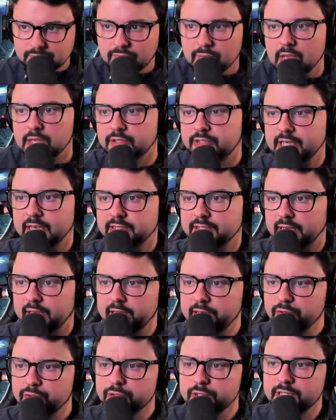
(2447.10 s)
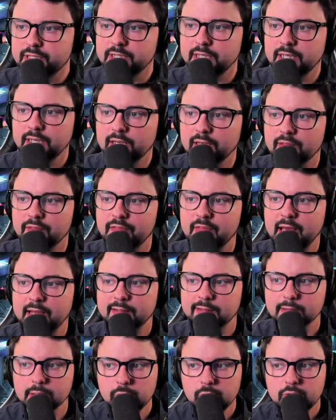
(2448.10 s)
says, interesting
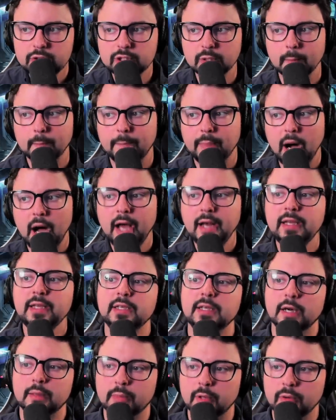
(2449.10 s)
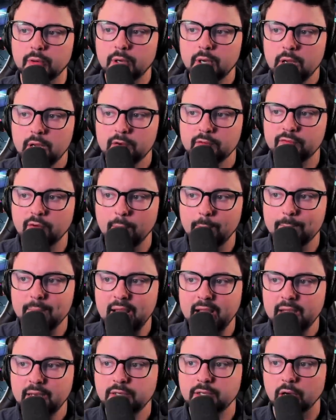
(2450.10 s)
that Luke's body double from
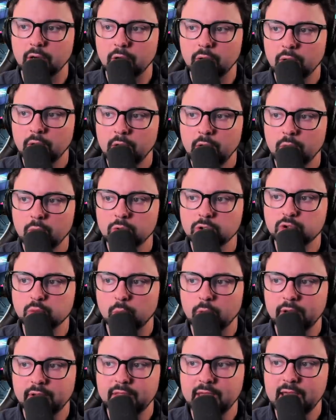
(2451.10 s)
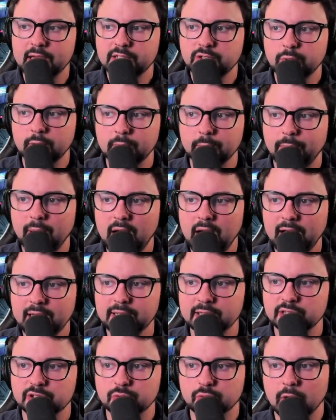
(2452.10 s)
Mando was one of the X-Wing
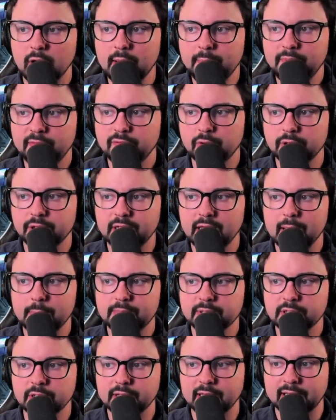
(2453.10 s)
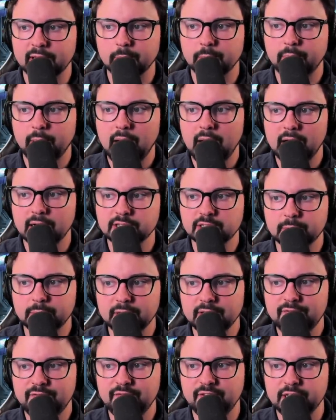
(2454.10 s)
pilots right before the episode that could
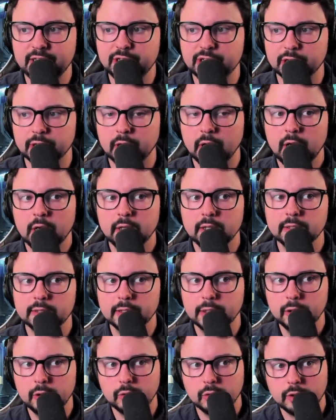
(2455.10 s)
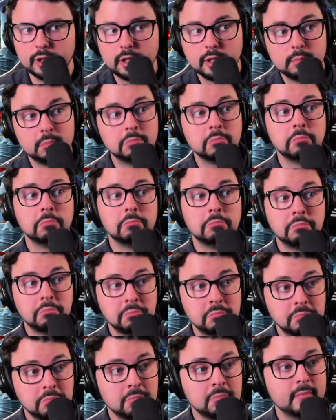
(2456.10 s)
possibly feature Luke.
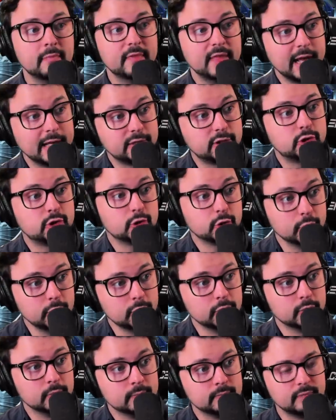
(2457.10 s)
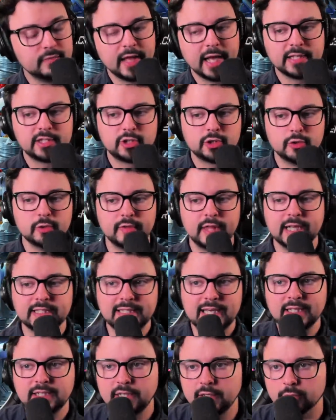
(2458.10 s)
That's true. That's
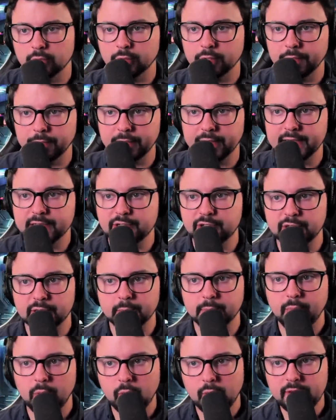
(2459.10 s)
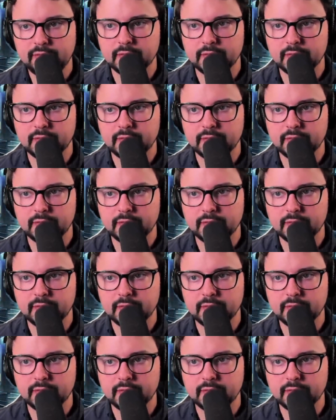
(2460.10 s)
actually a really, really interesting point